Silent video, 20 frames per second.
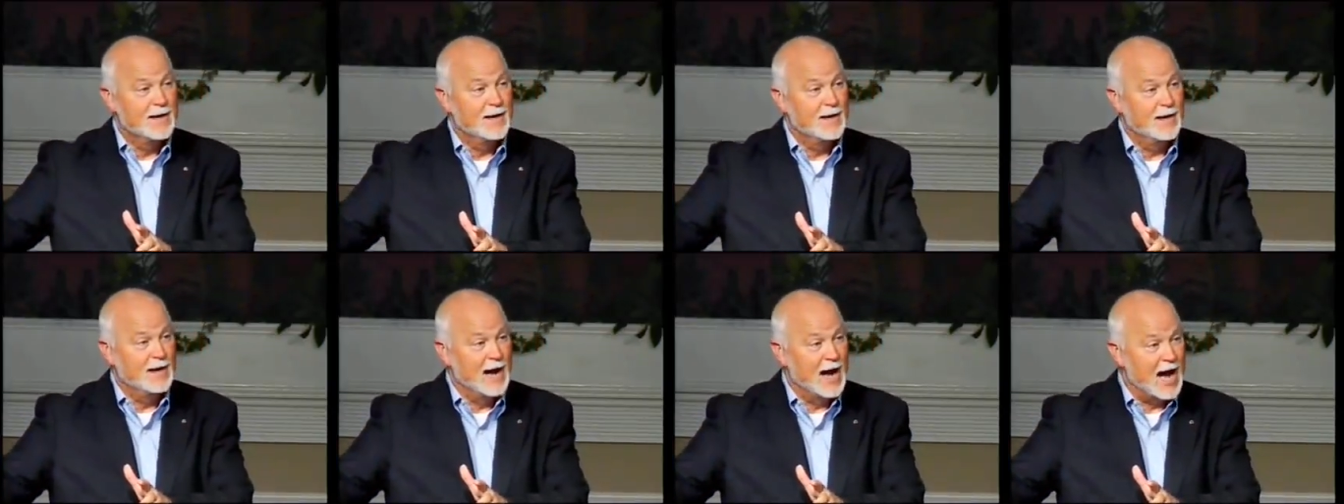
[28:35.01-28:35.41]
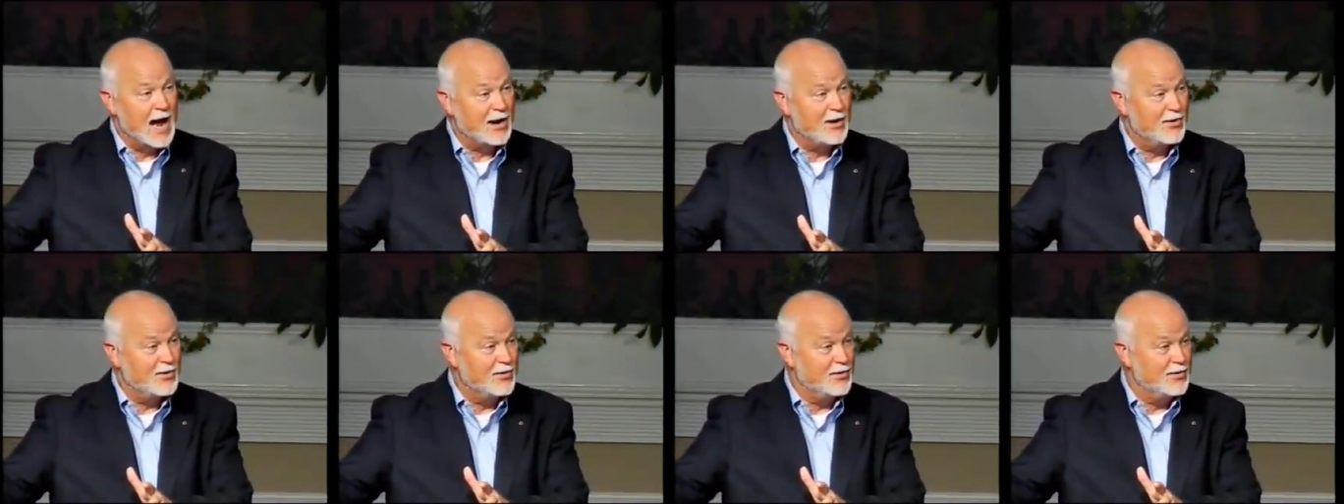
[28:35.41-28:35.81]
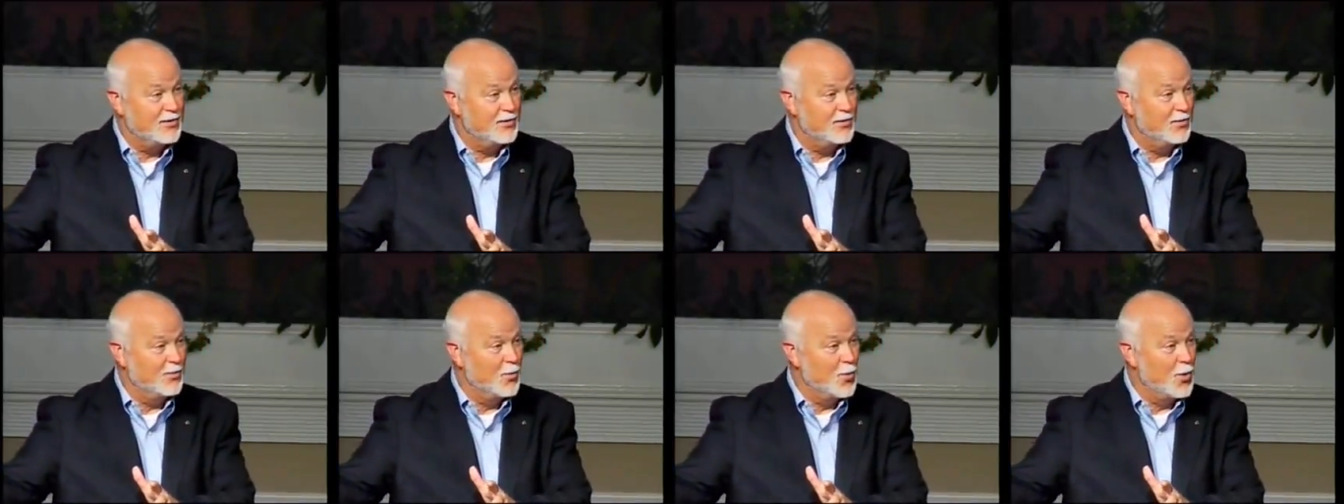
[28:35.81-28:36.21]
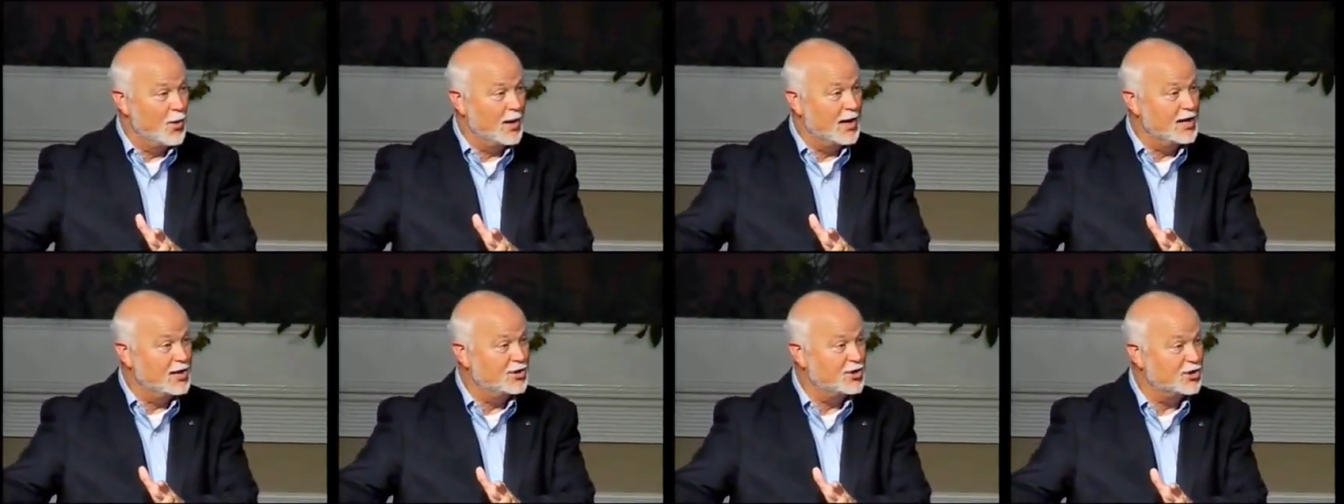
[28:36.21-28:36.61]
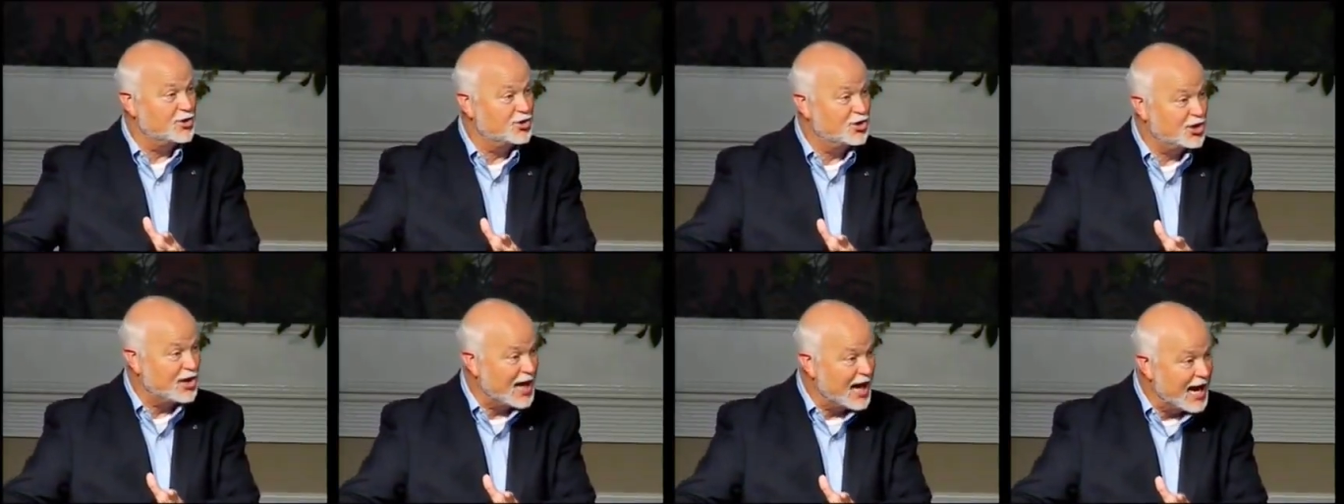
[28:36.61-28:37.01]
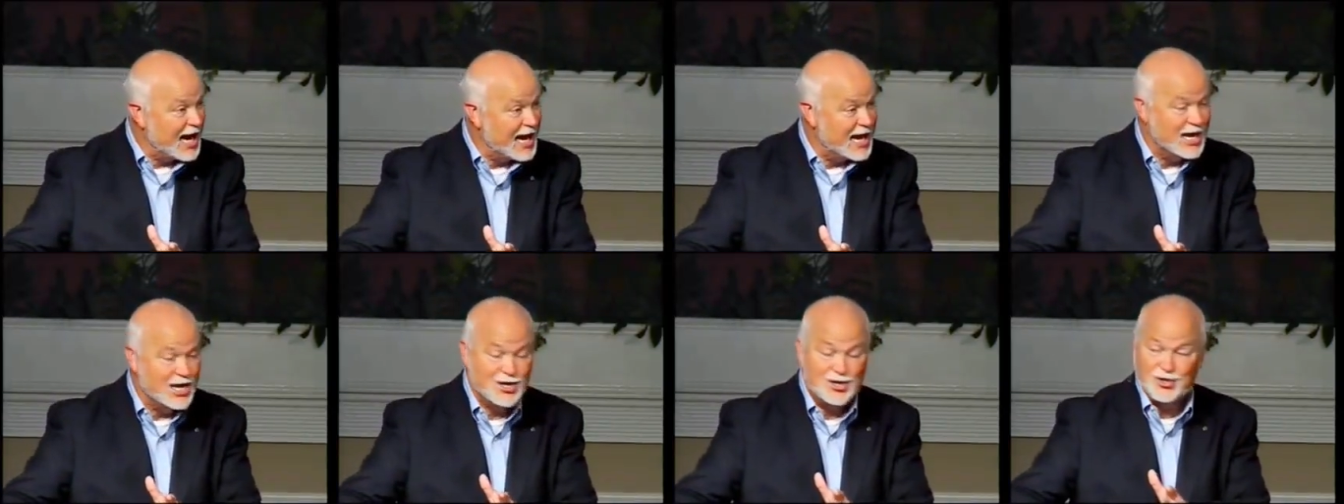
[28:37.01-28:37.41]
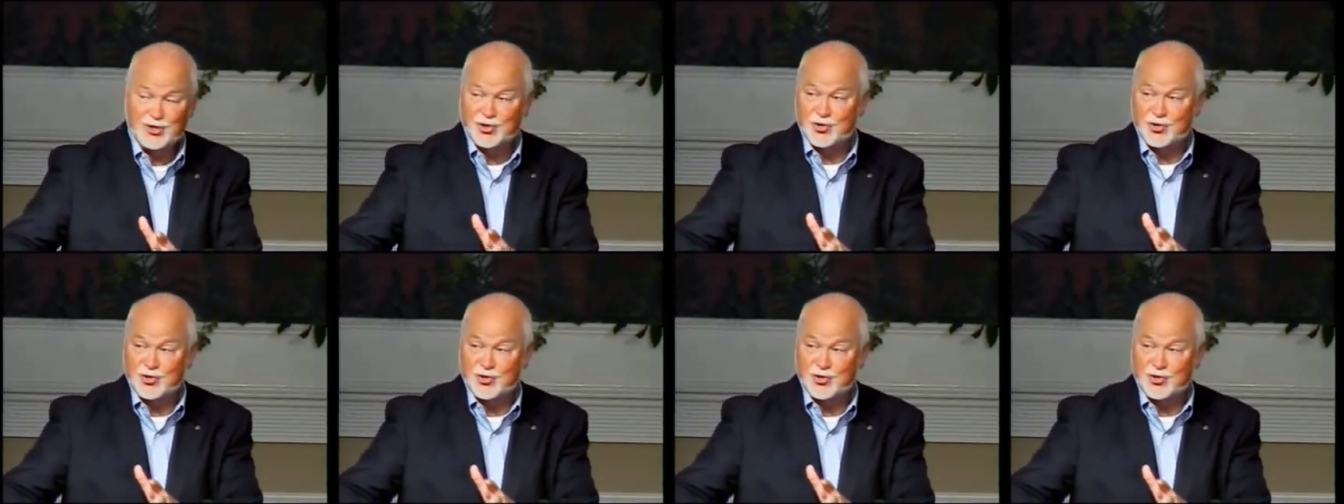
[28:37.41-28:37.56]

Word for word: not wanting to change,